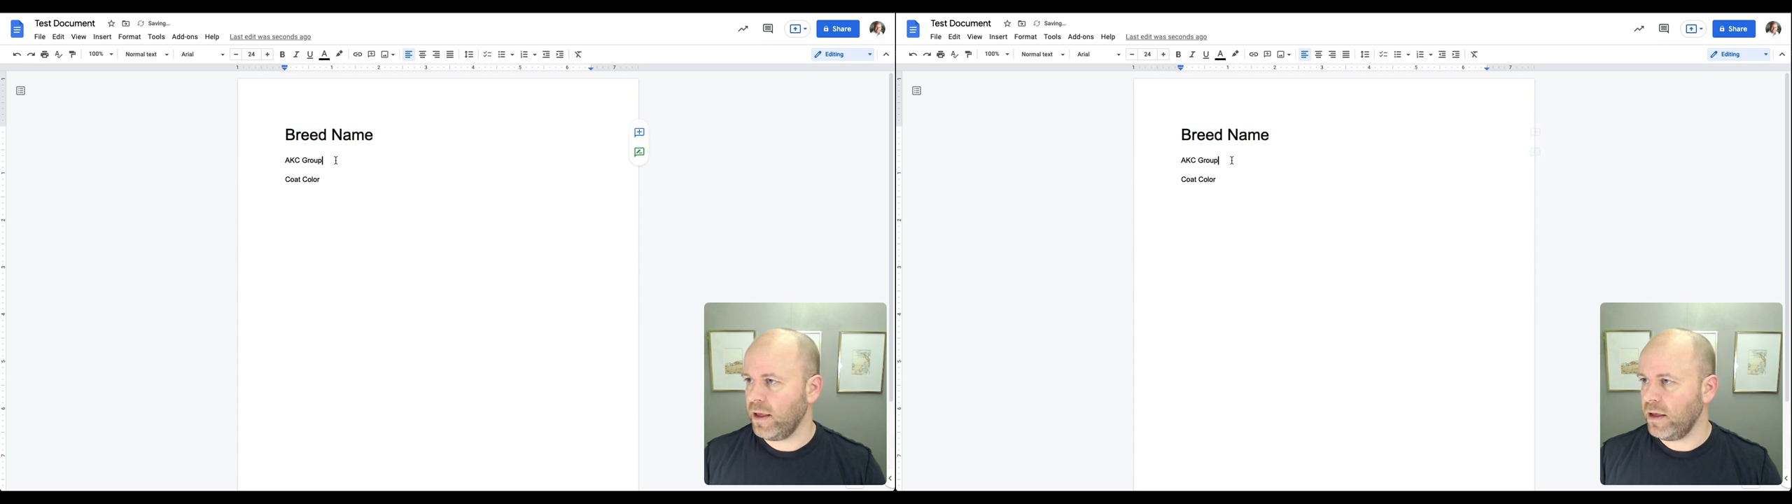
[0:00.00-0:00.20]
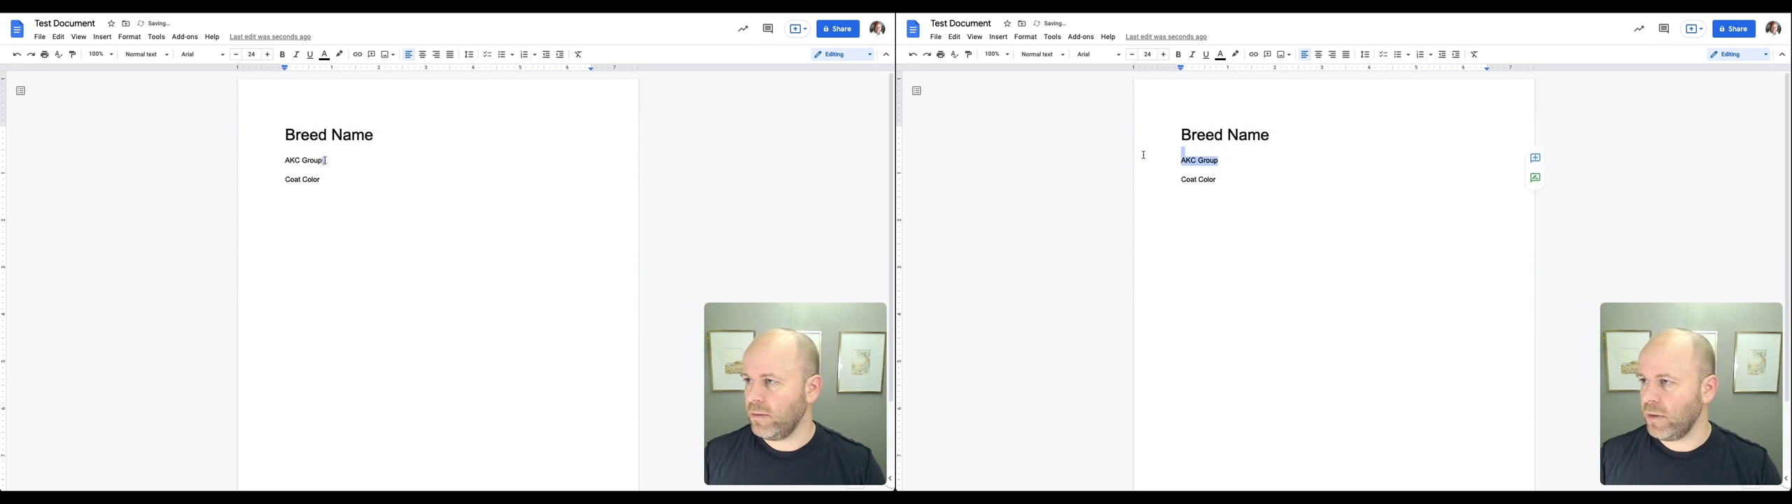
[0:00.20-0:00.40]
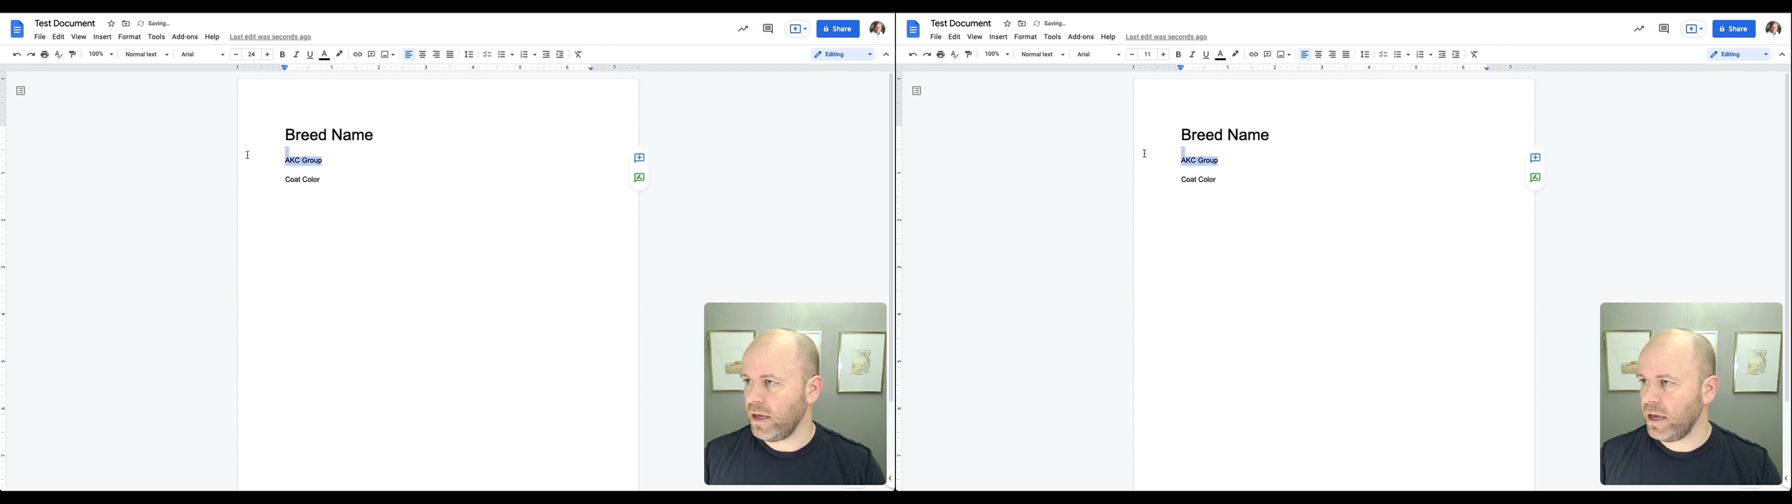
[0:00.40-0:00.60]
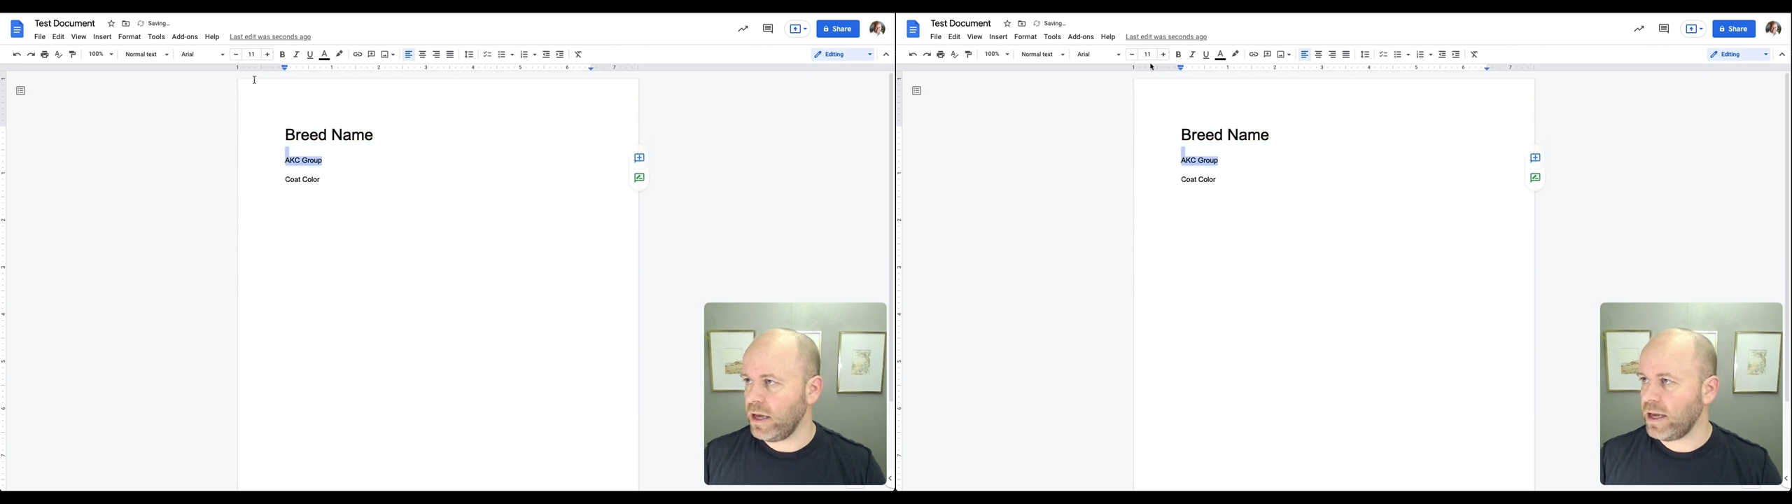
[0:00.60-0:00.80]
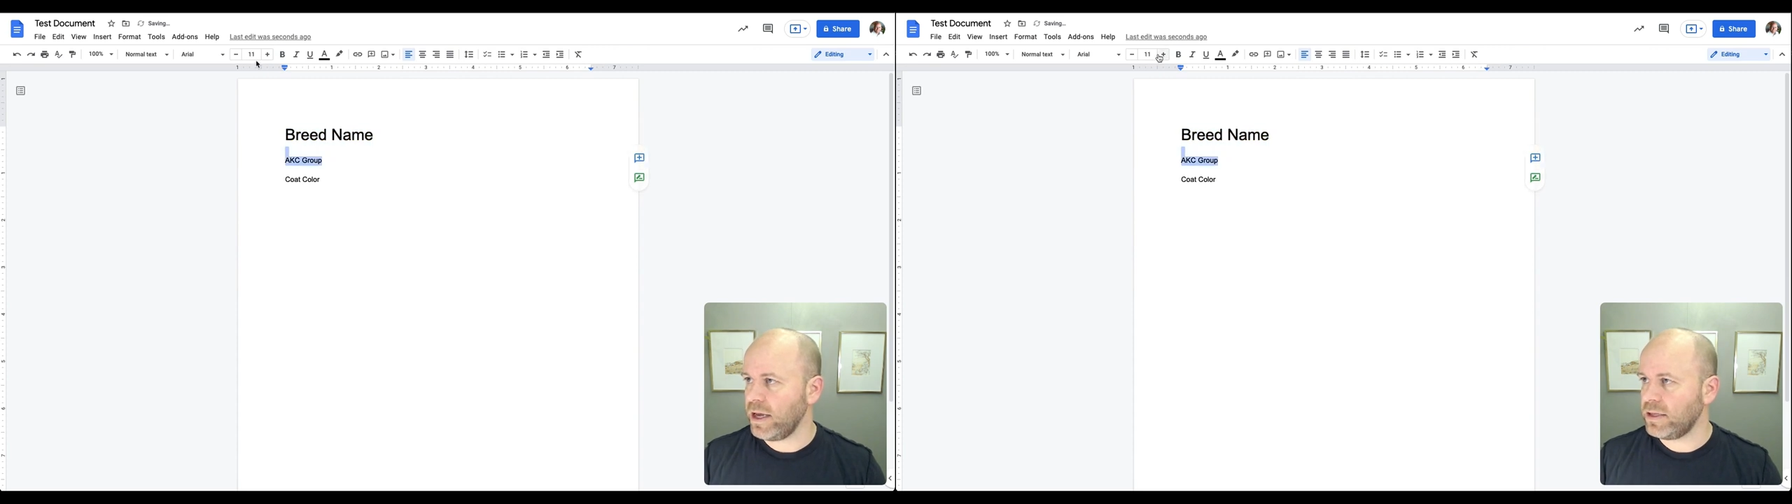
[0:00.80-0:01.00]
My
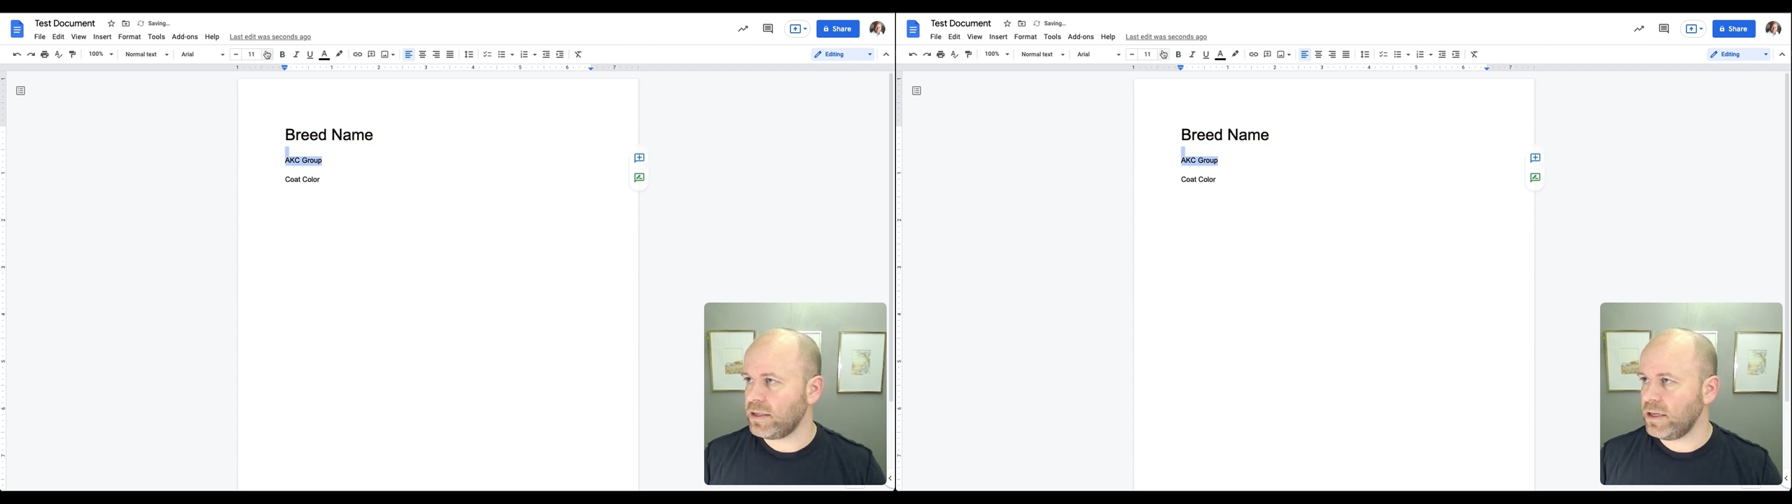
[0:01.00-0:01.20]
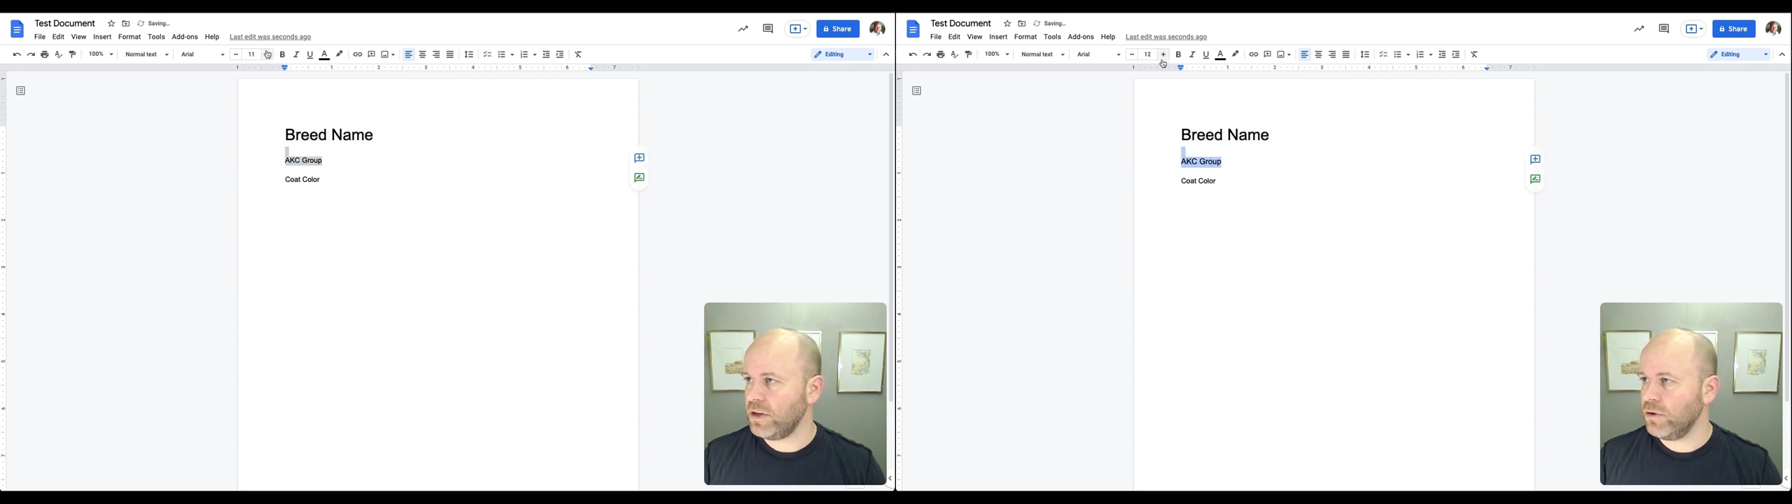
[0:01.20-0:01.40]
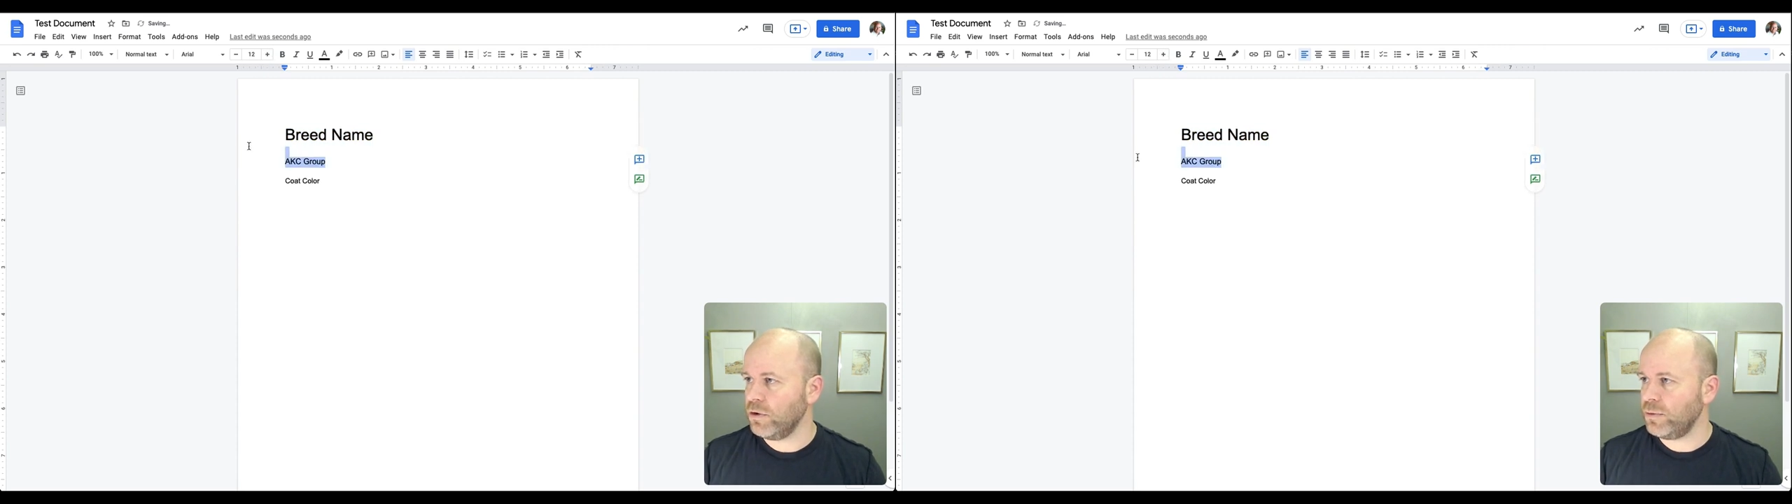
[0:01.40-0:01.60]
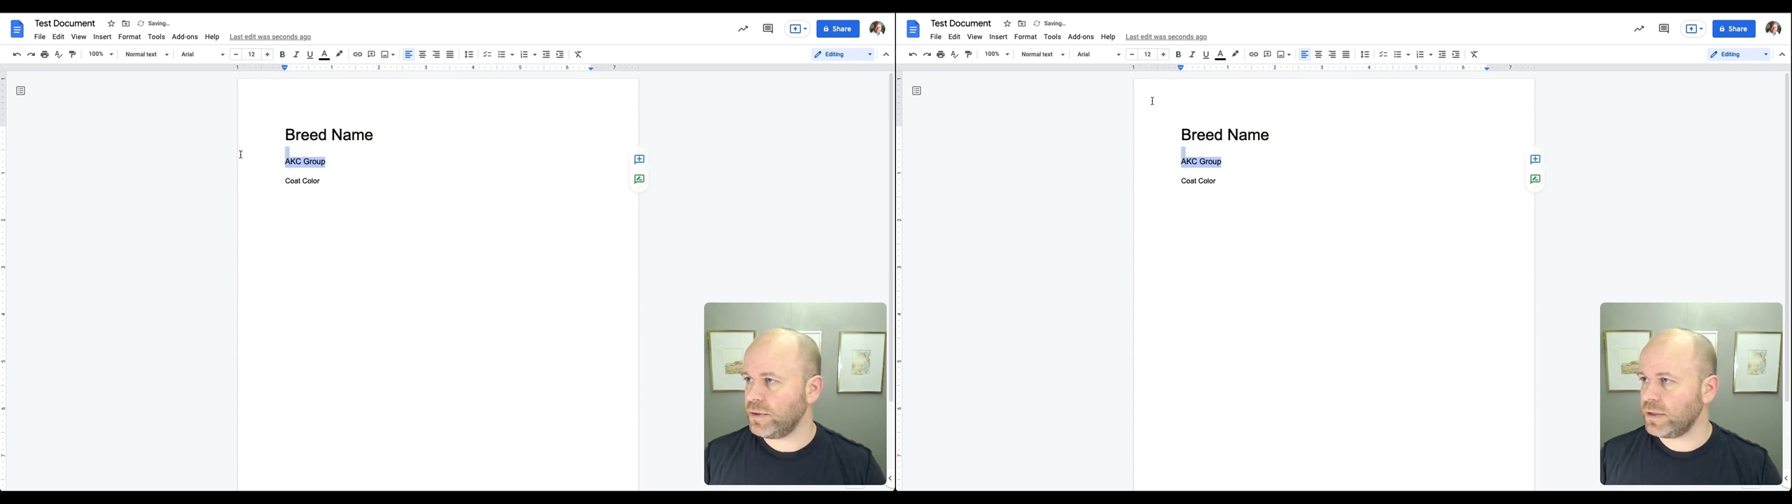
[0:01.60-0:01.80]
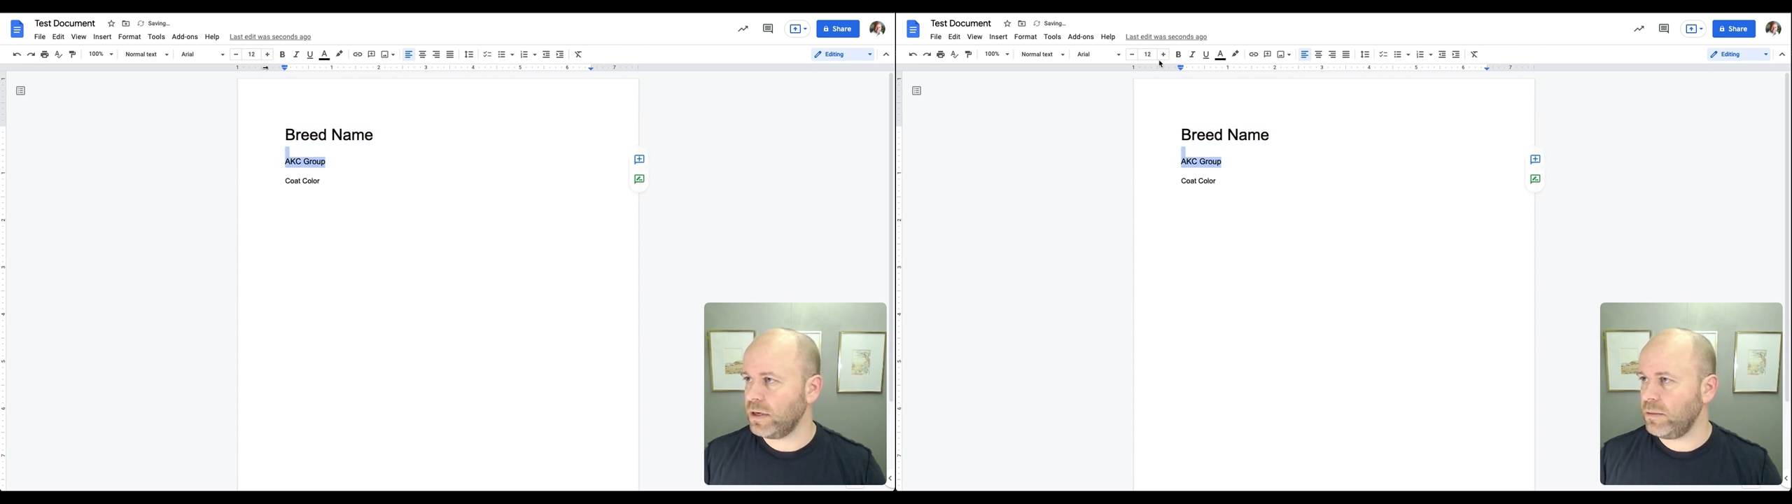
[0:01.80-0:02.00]
AKC group is going to